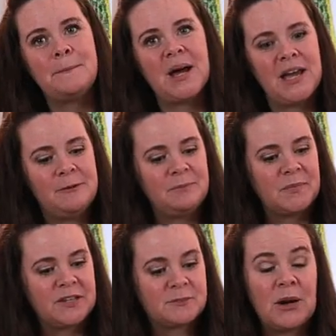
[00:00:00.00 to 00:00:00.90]
but
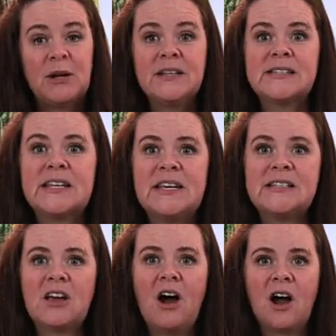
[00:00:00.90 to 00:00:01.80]
sprouting
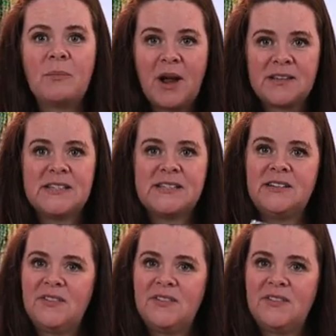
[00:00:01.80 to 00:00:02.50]
seeds are processed in